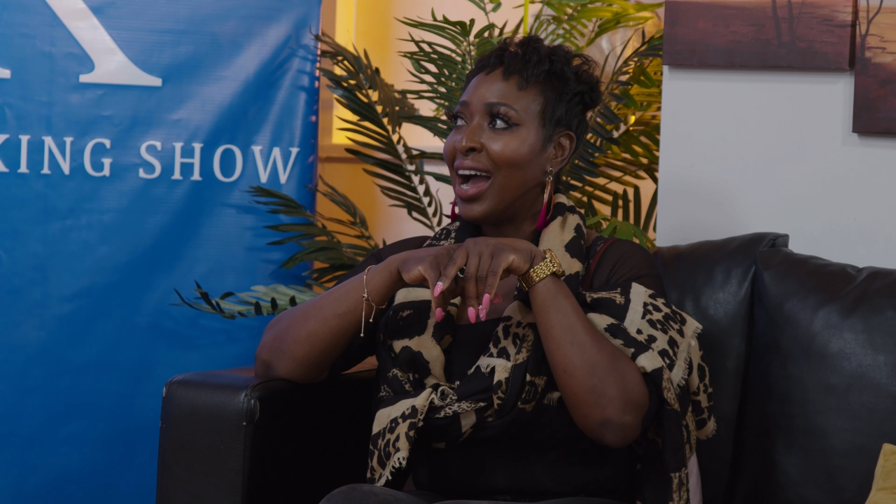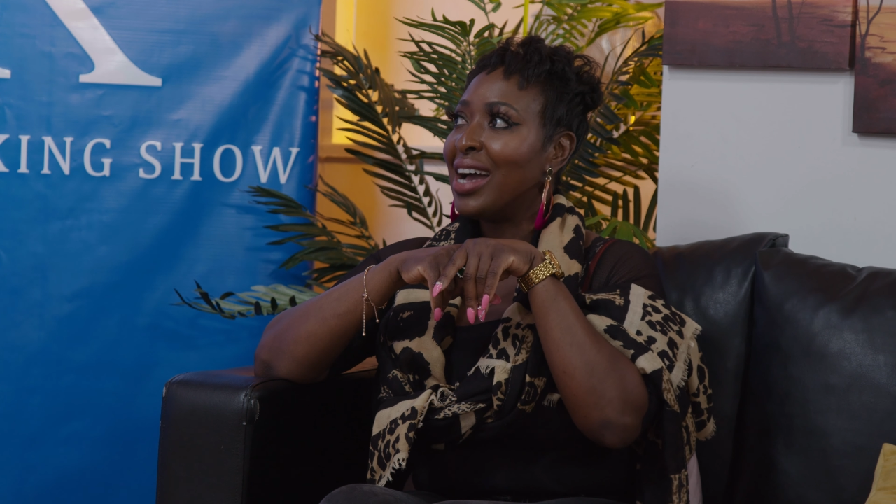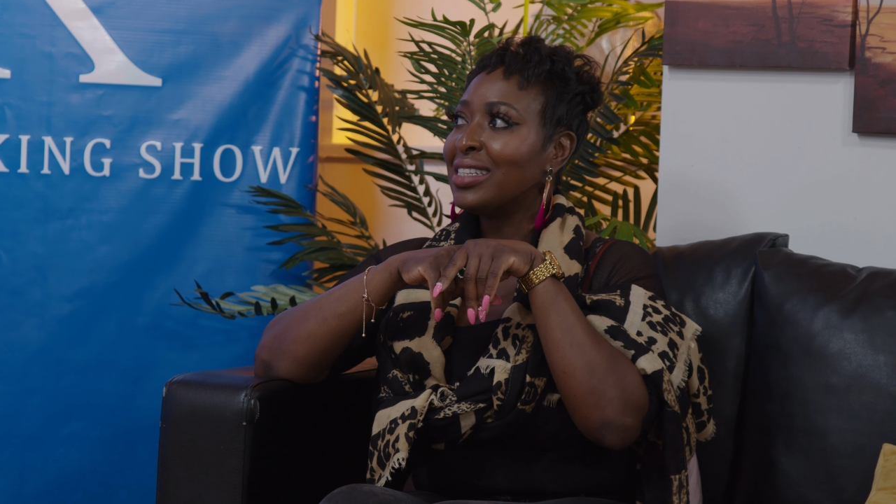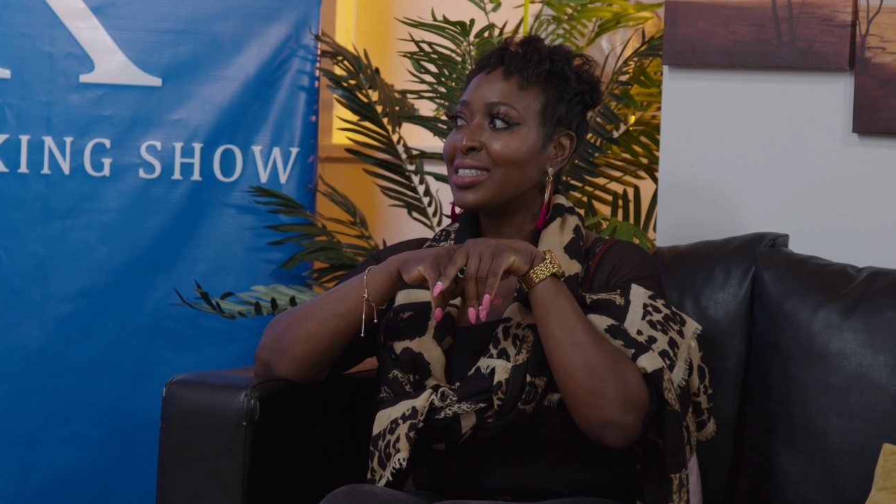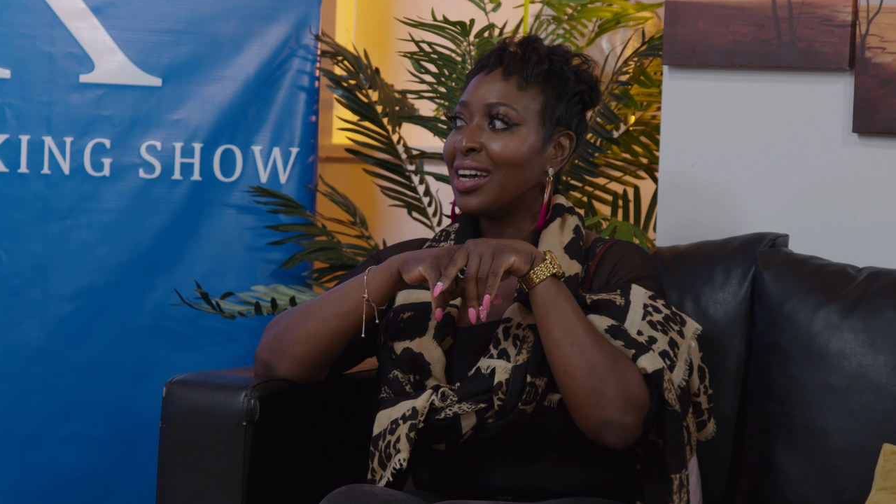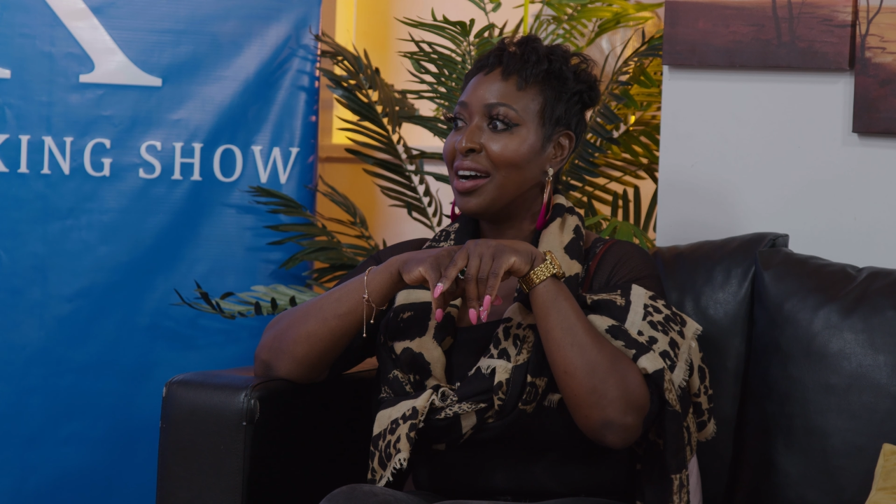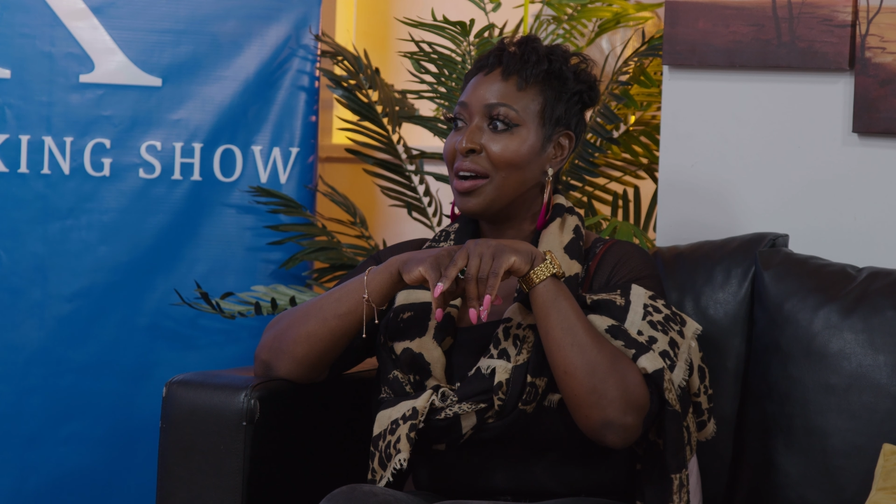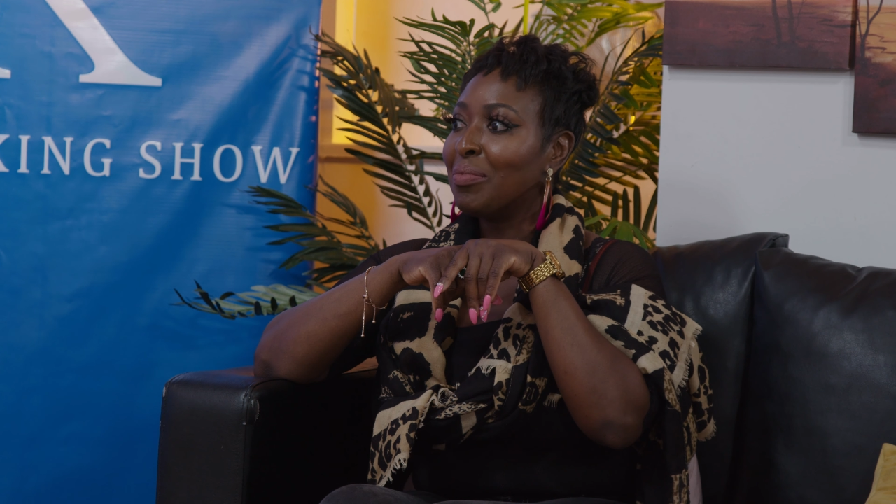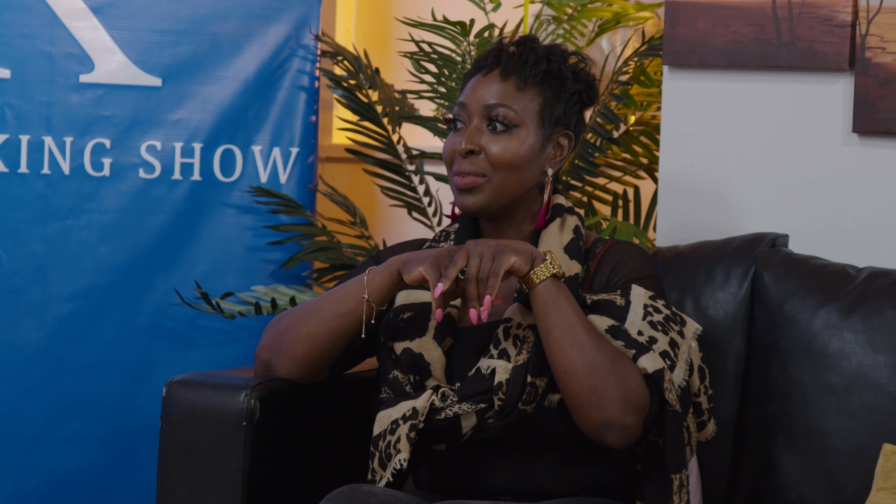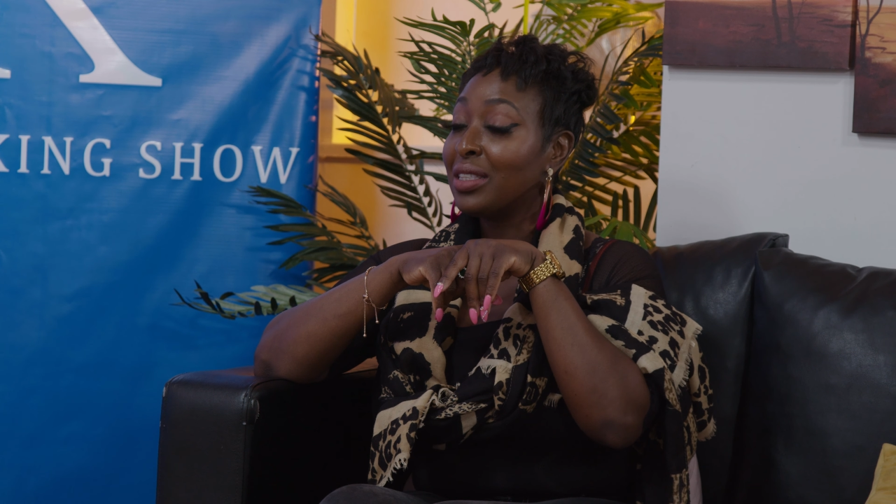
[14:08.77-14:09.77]
And
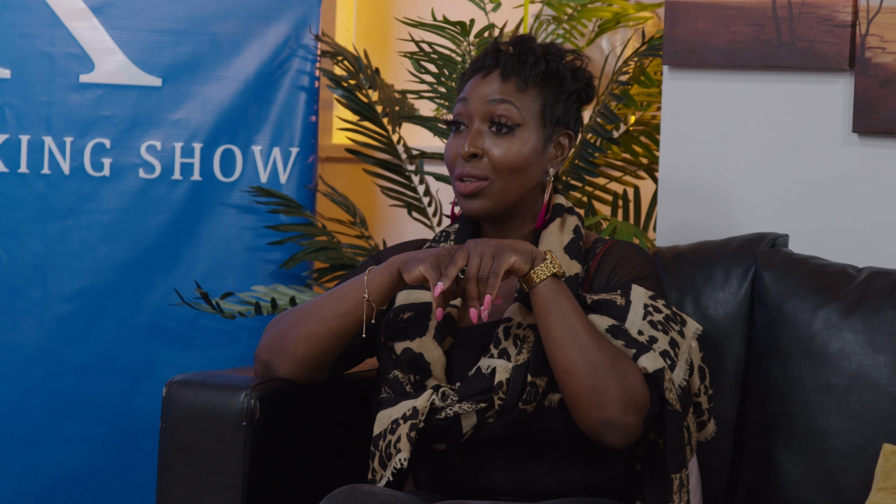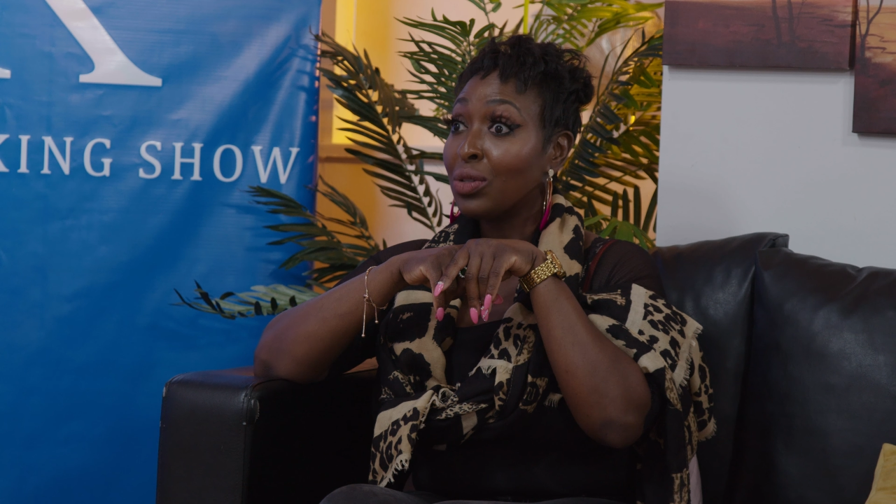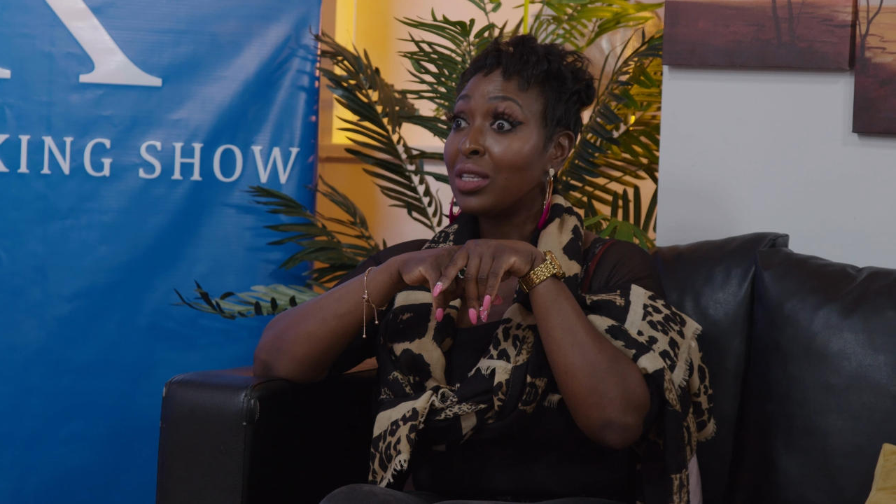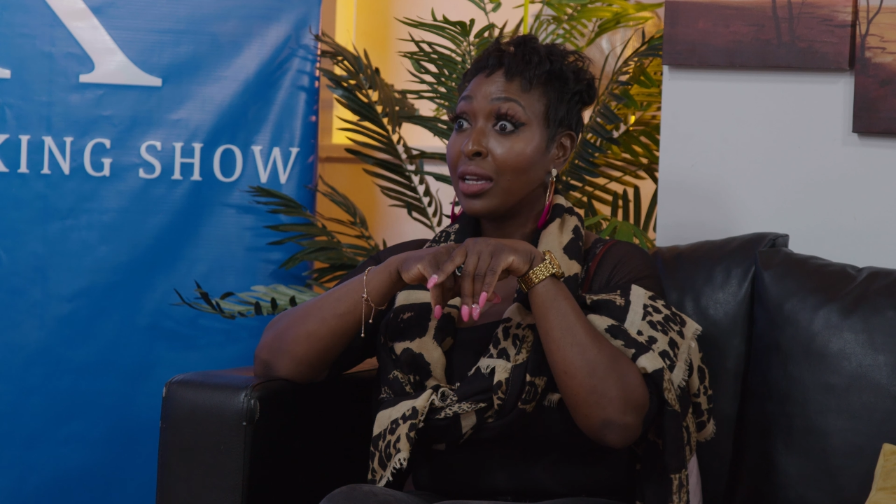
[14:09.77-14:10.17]
the Lord's